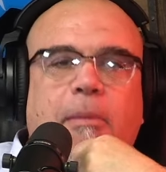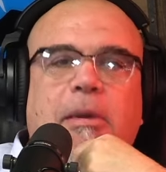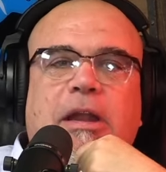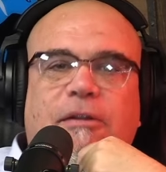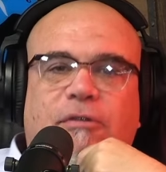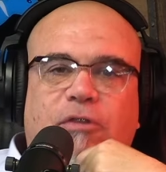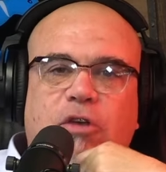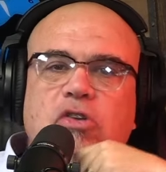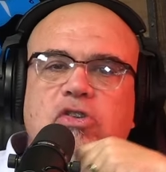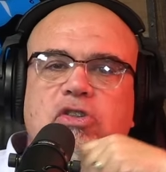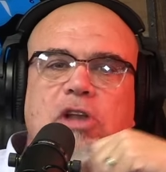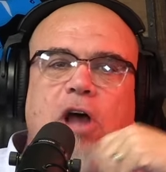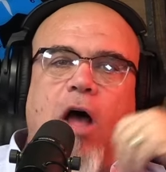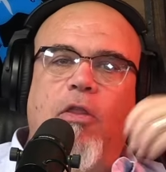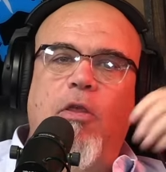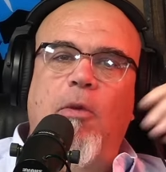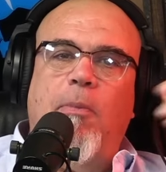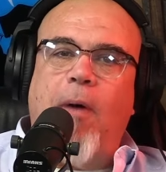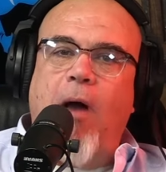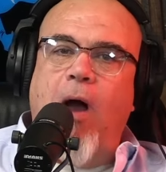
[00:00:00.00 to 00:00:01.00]
I mean, if you
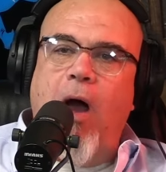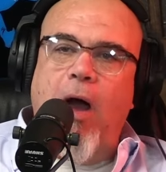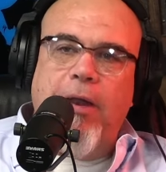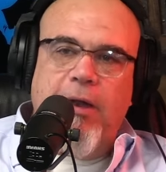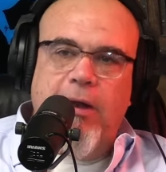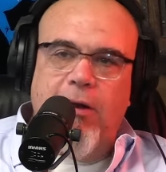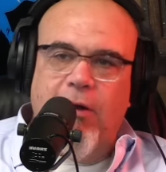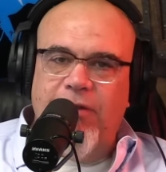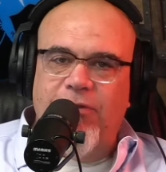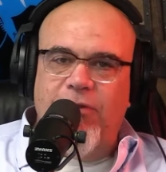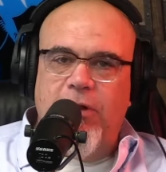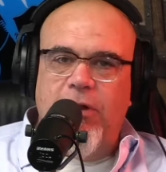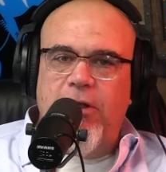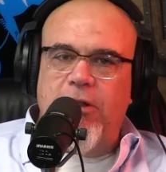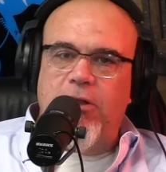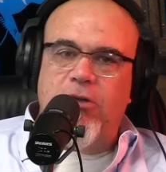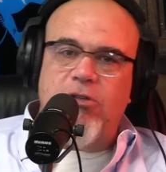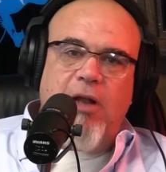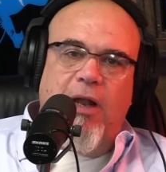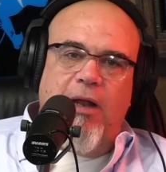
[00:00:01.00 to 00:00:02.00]
saw the pond, it don't even
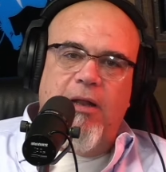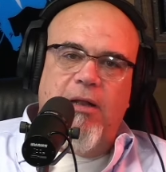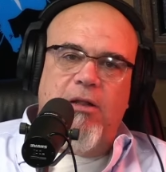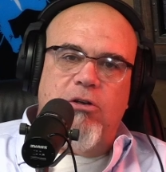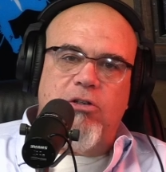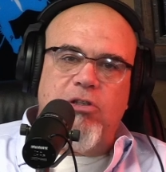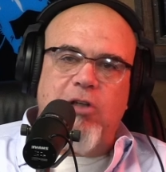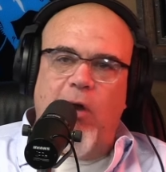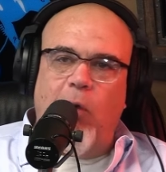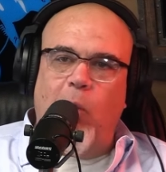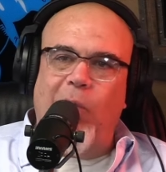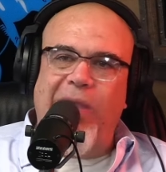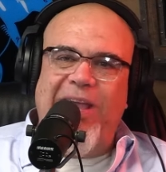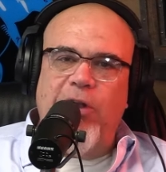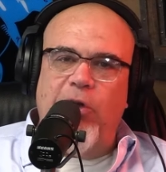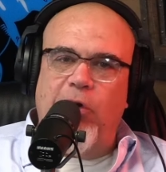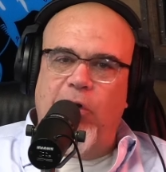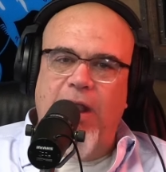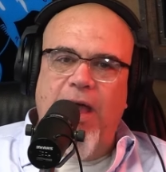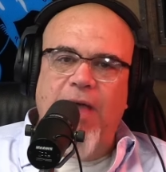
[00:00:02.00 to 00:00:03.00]
look. There's not a, there's not a
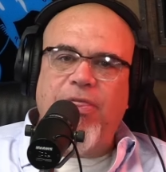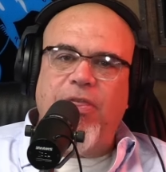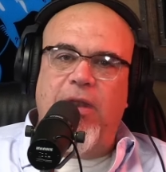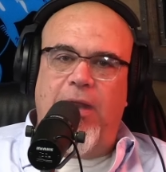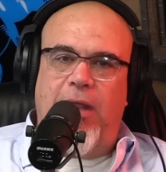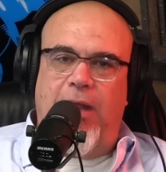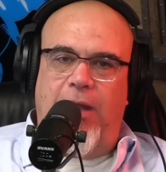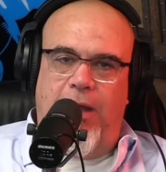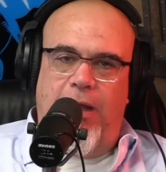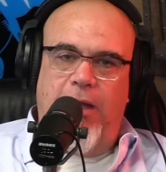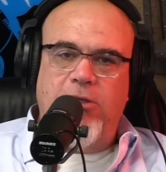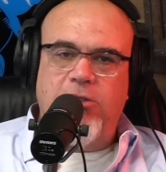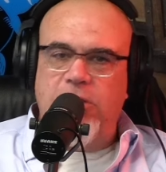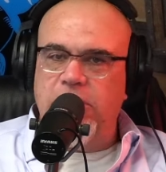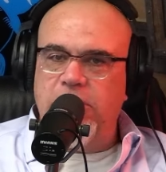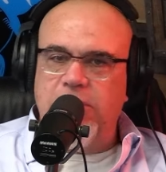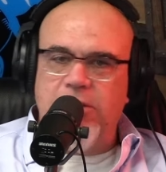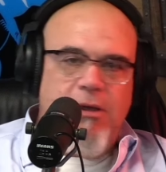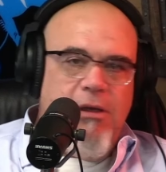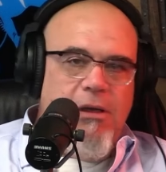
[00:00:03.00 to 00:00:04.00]
weed or nothing in it. It's
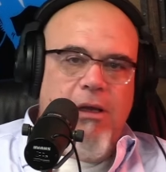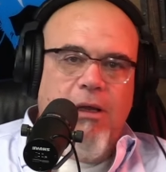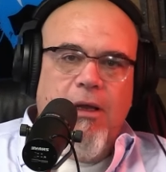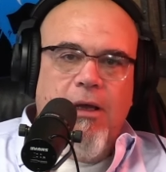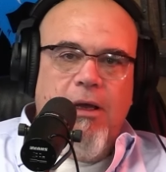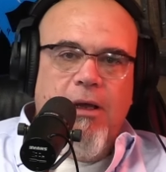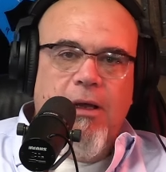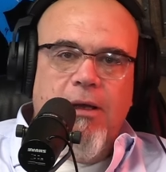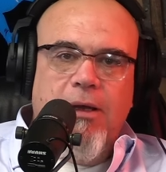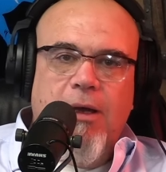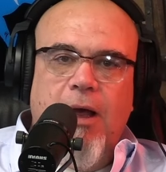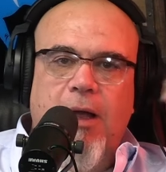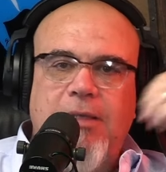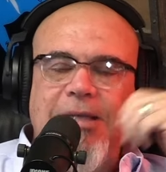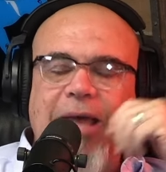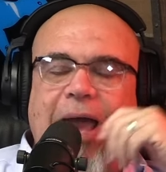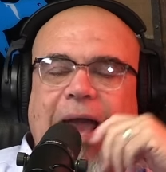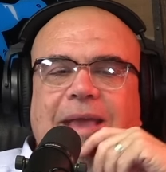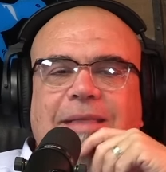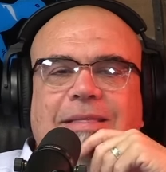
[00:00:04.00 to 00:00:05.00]
just a
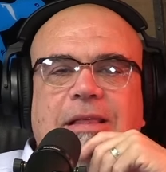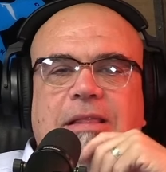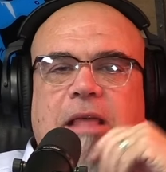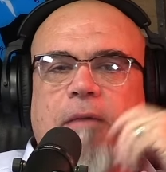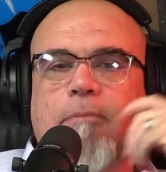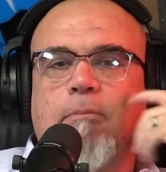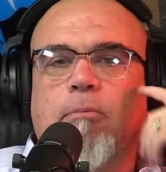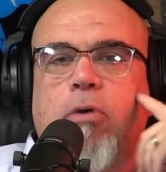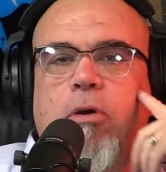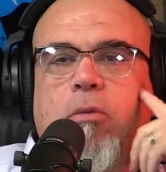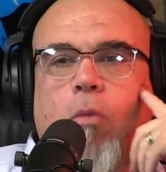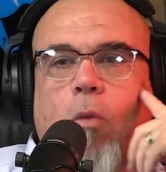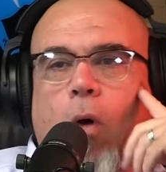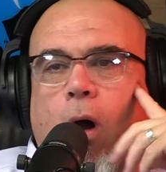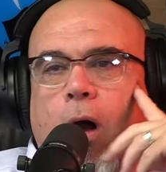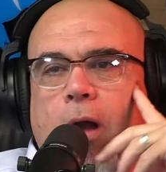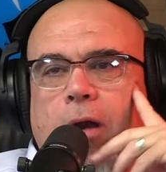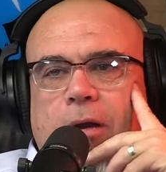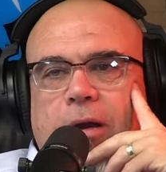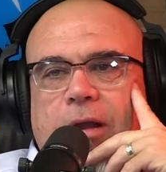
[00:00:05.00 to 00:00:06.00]
tank that they put
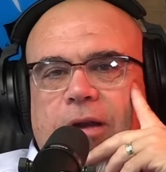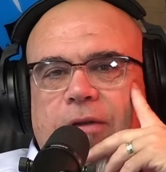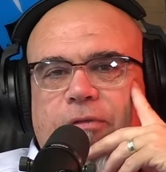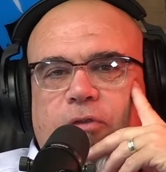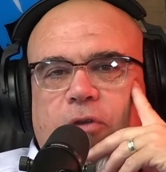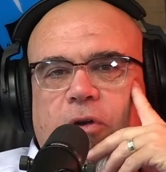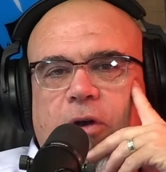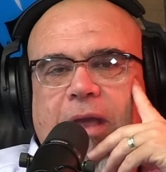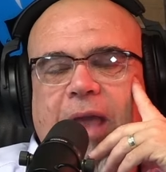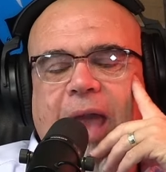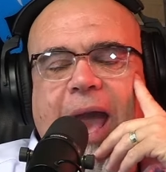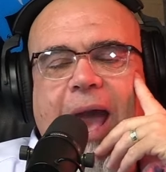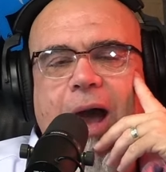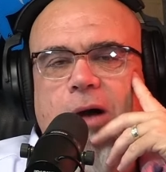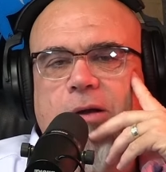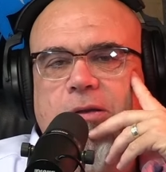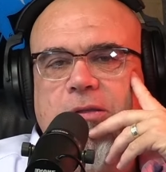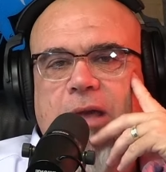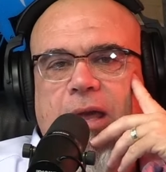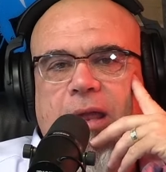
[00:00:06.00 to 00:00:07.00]
water in for
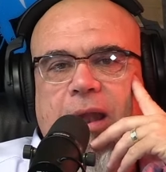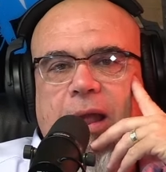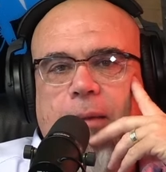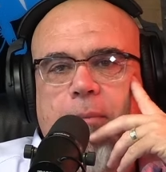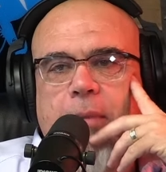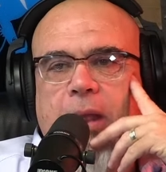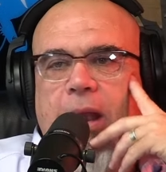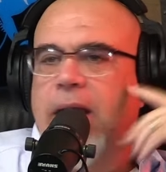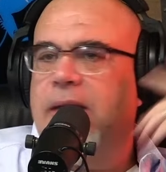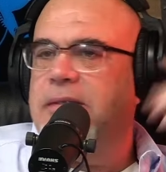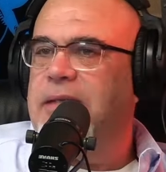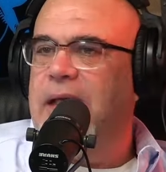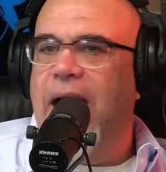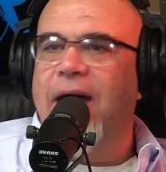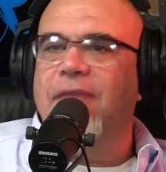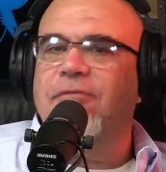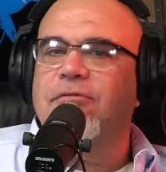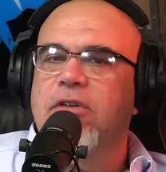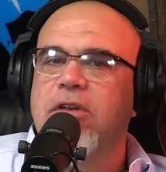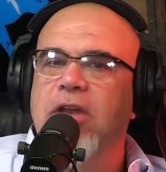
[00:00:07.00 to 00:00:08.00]
cows. And but like I said,
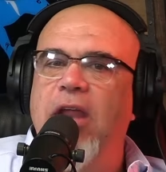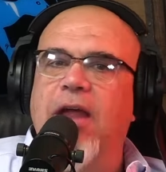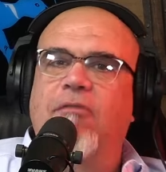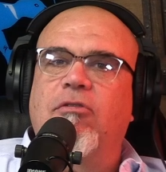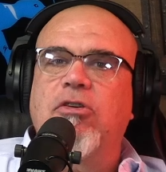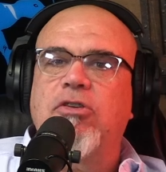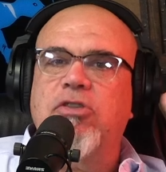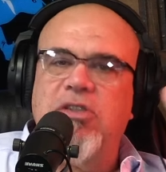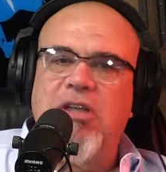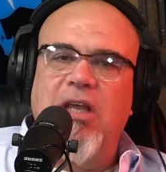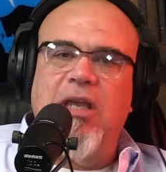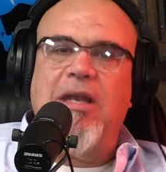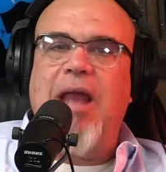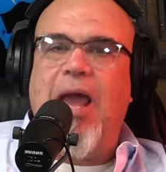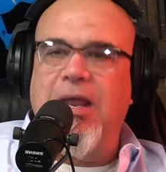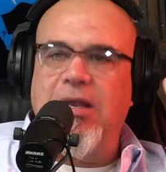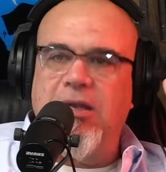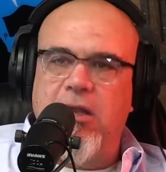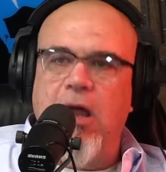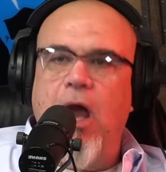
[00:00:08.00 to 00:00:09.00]
I've never seen
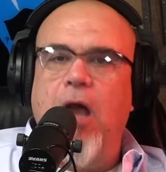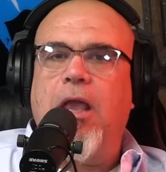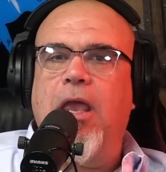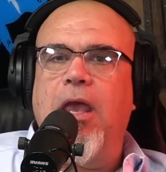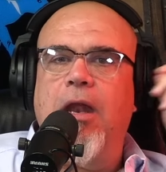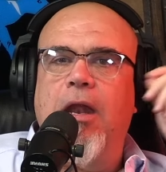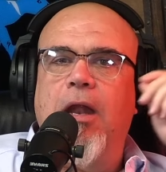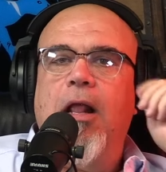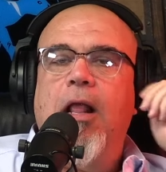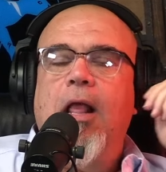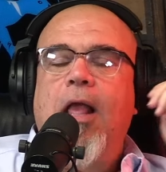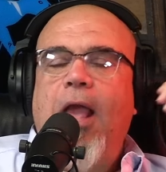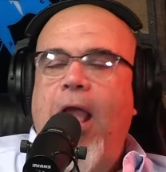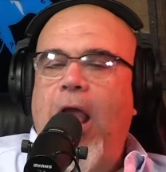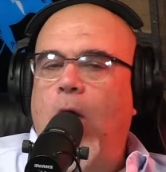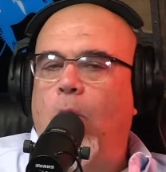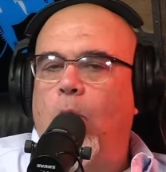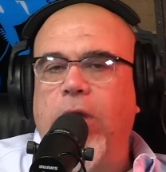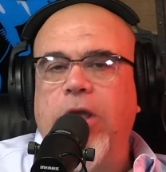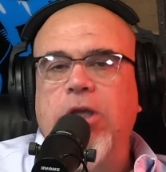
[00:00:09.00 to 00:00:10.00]
a duck in it.
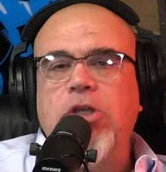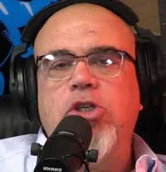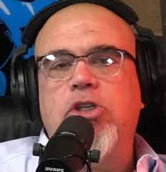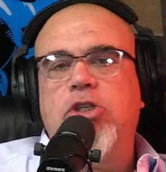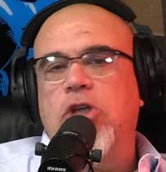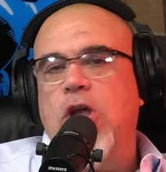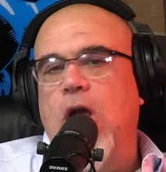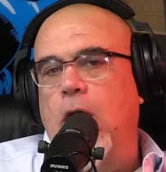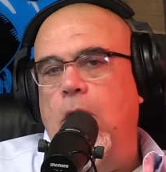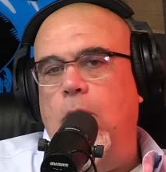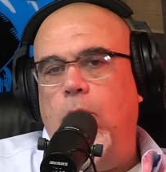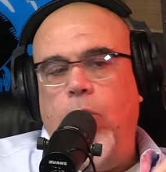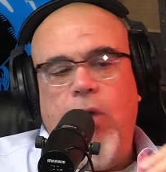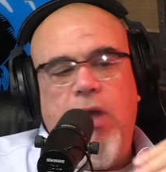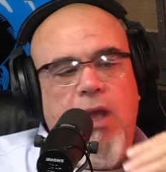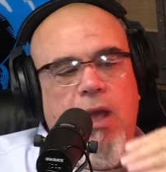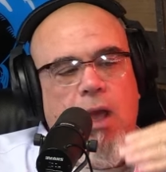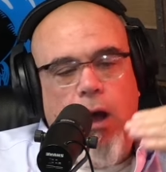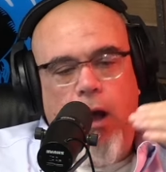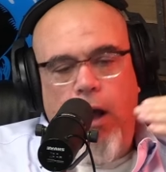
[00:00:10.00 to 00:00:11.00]
And we sh-
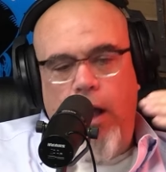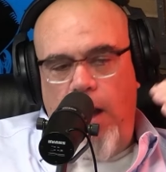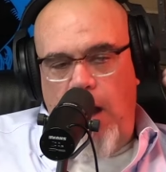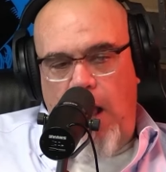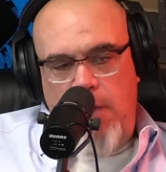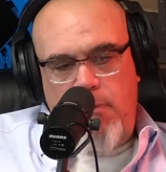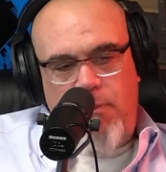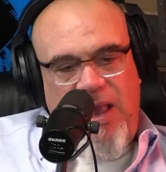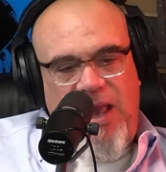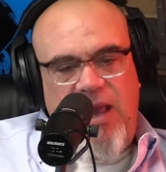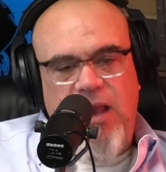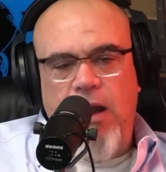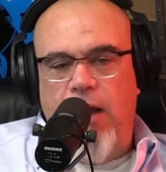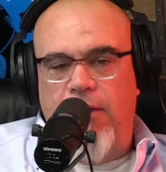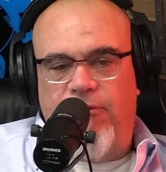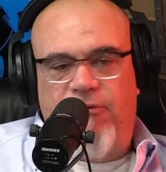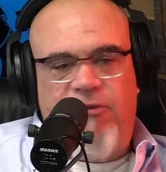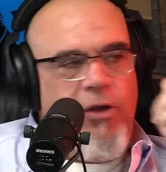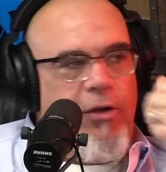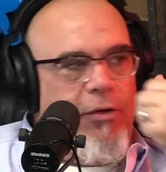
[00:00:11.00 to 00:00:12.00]
we hunt a
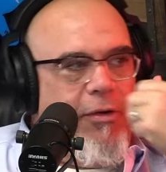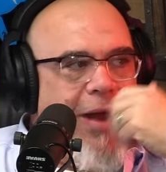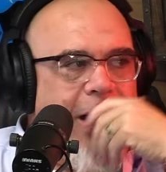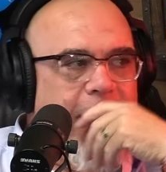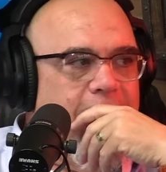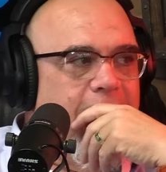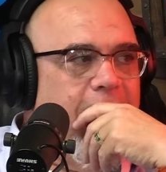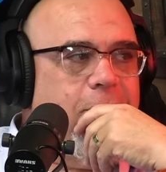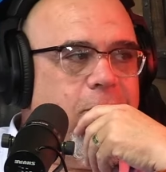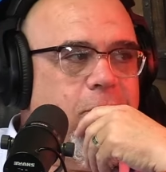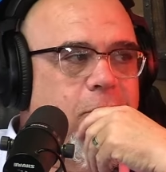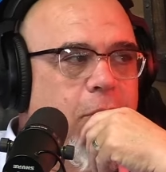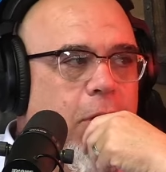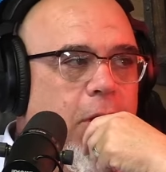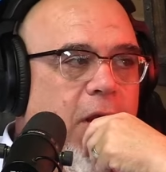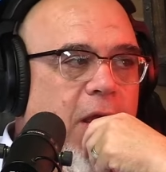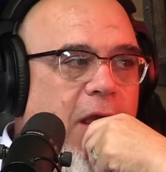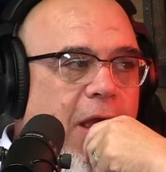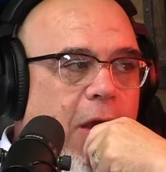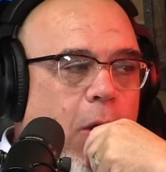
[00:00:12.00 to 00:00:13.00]
peanut field right next to
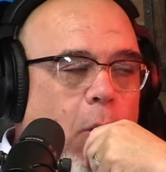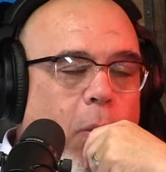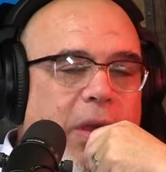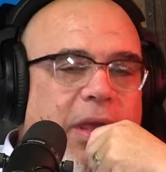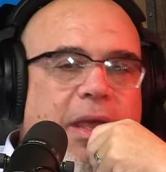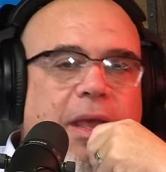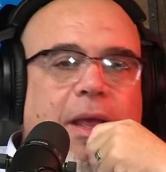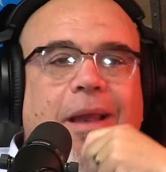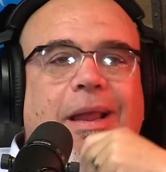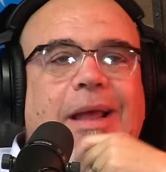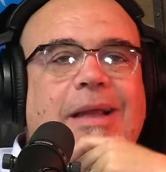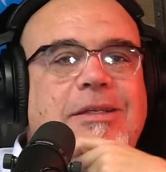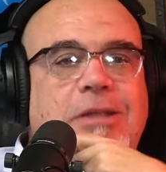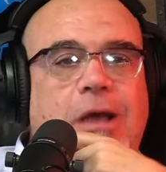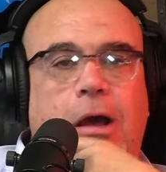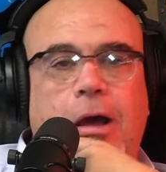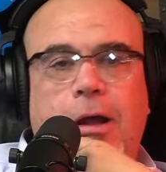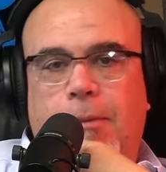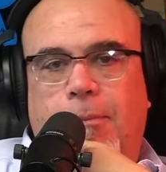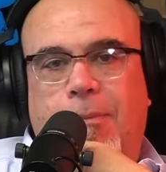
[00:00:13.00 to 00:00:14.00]
it, and we kill a
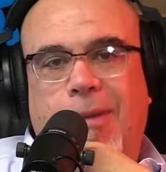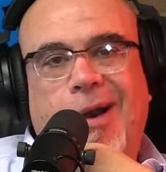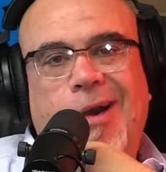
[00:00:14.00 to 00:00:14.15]
ton of